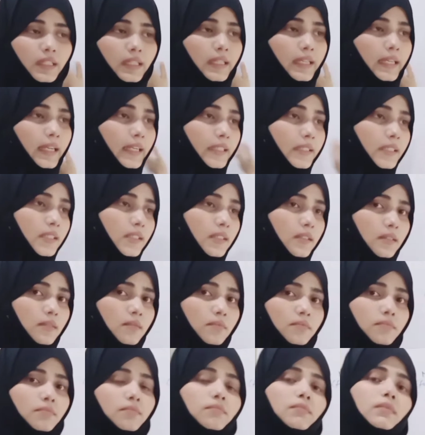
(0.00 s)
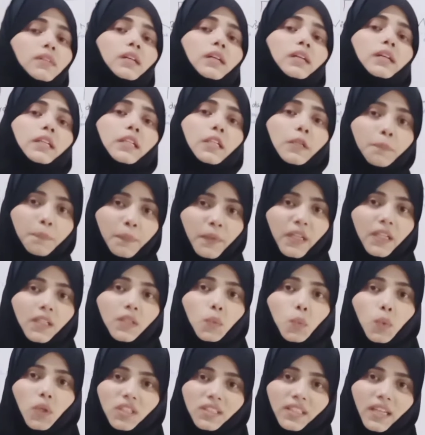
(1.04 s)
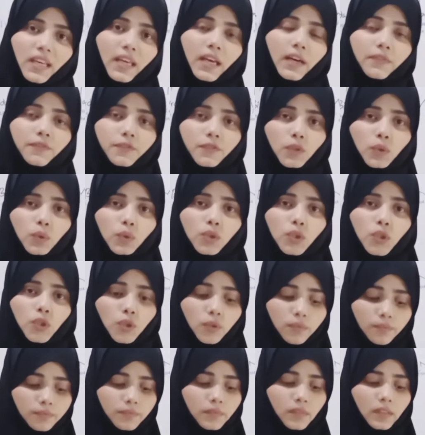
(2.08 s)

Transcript: Let's repeat what I have told you.